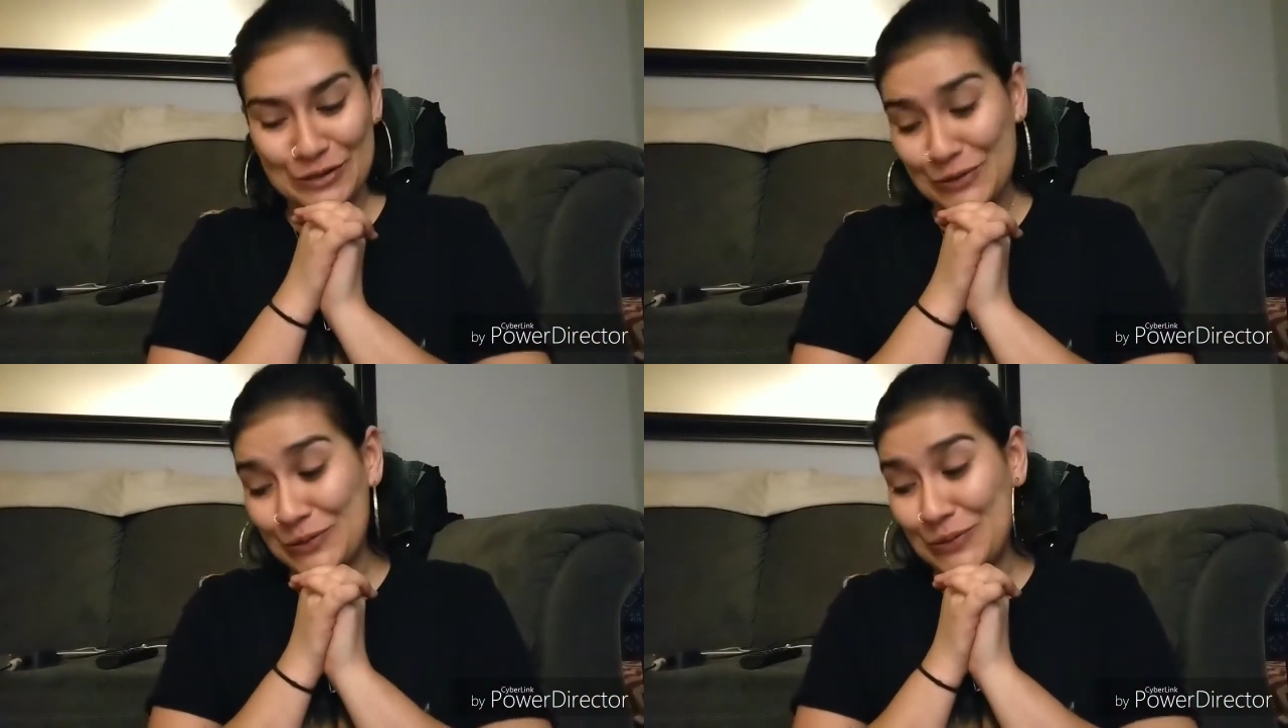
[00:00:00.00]

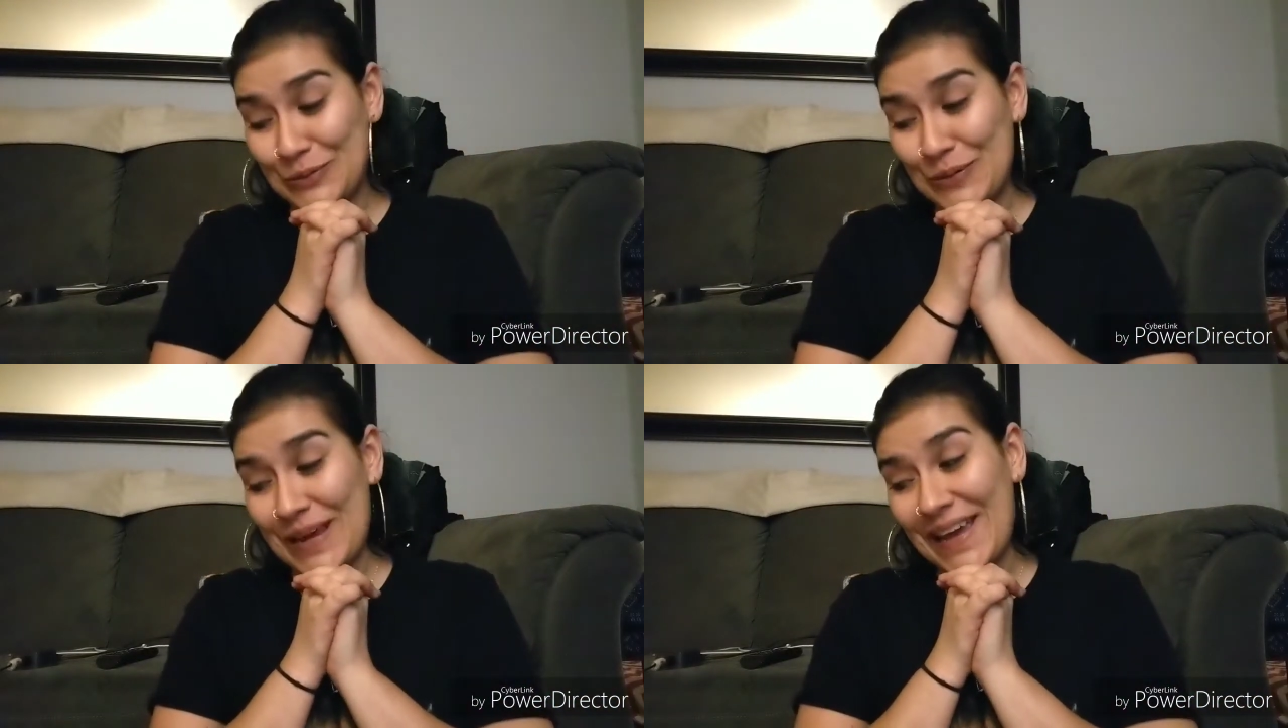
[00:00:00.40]

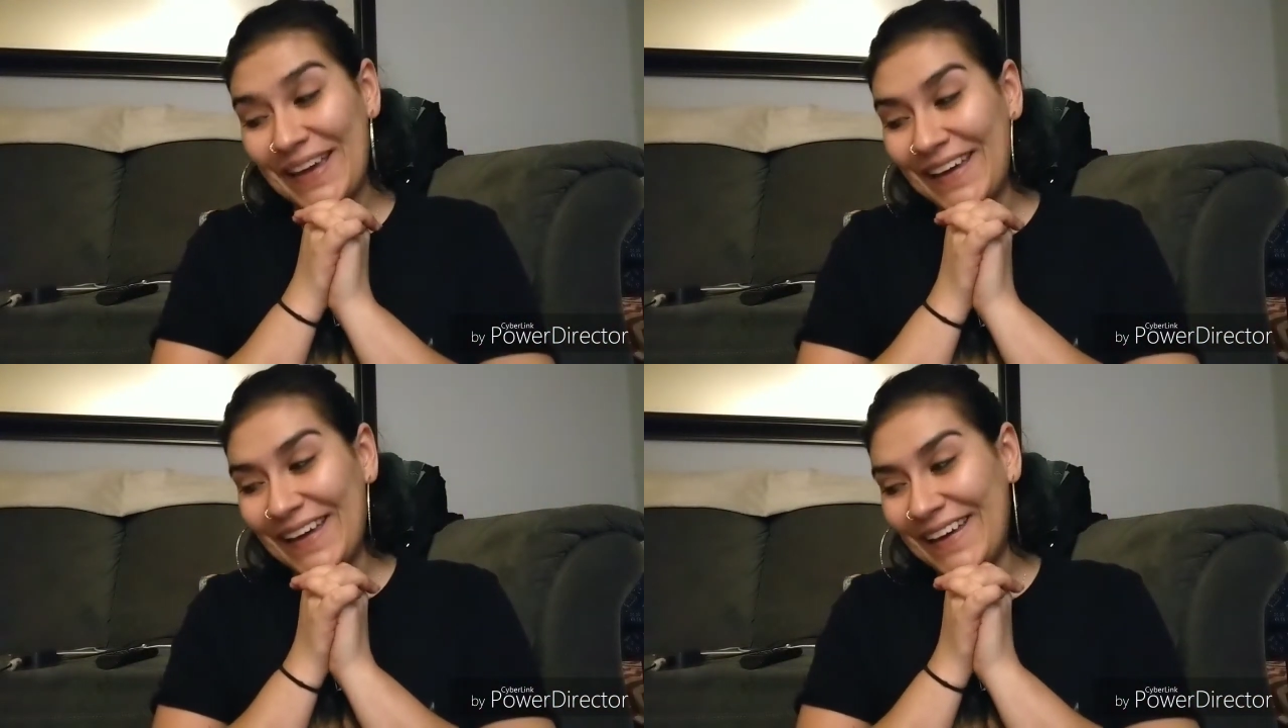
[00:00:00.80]
to
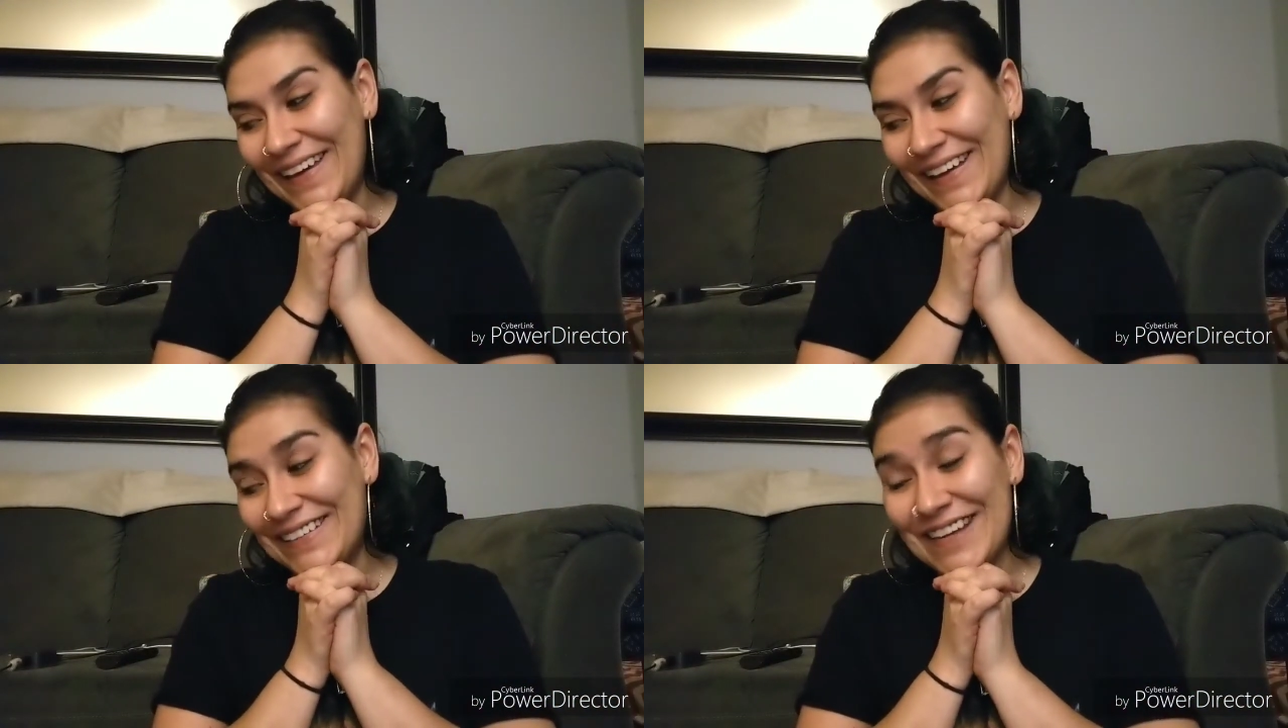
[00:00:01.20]

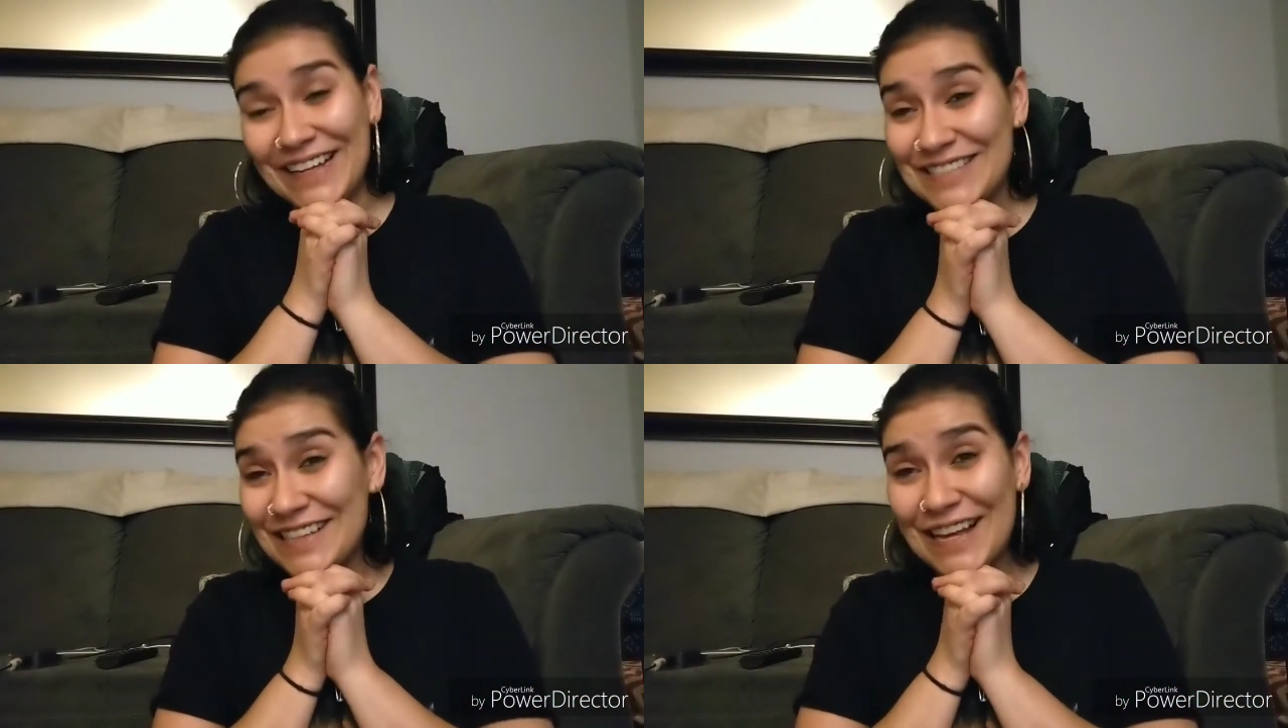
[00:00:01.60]
a
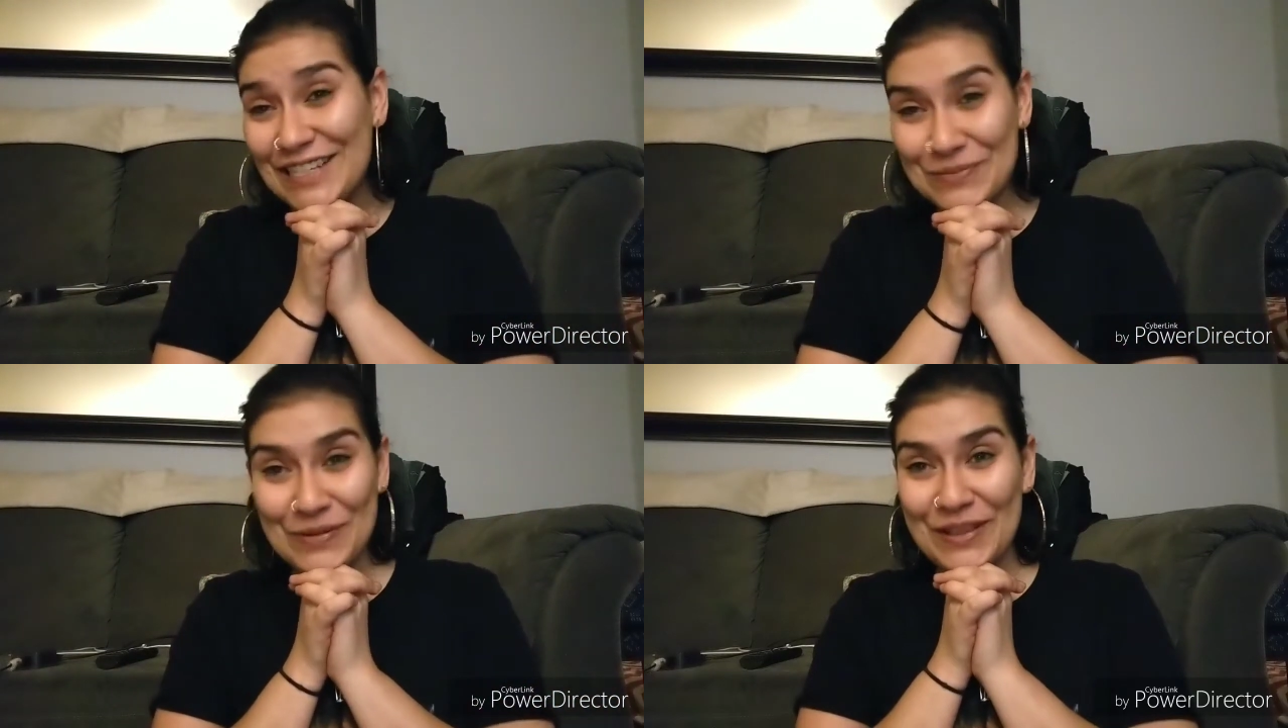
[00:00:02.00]
dance
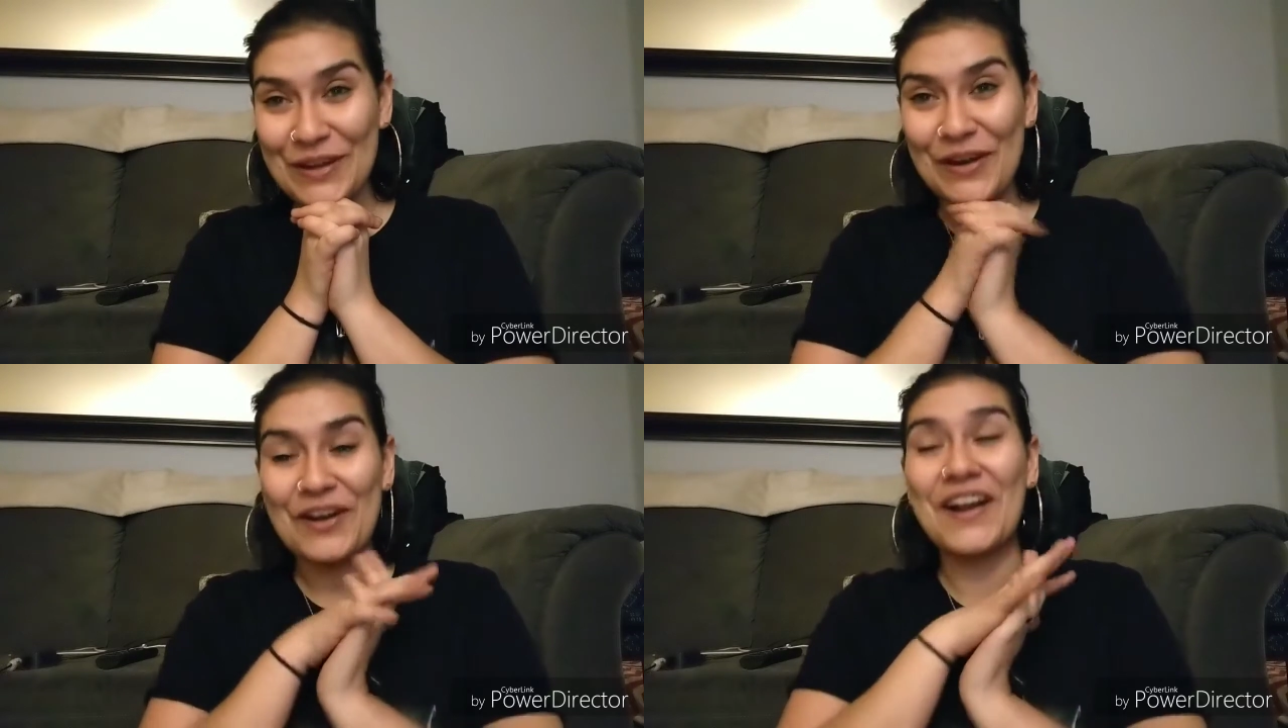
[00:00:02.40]
class with
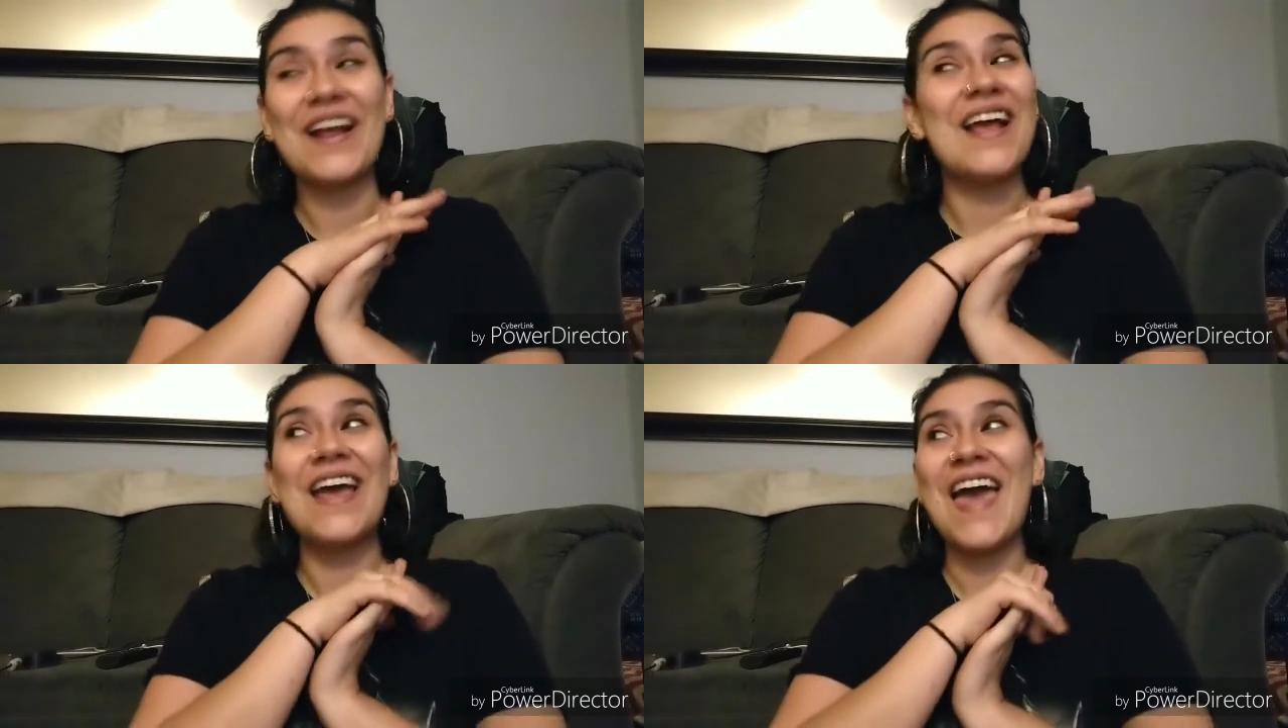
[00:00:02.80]
her,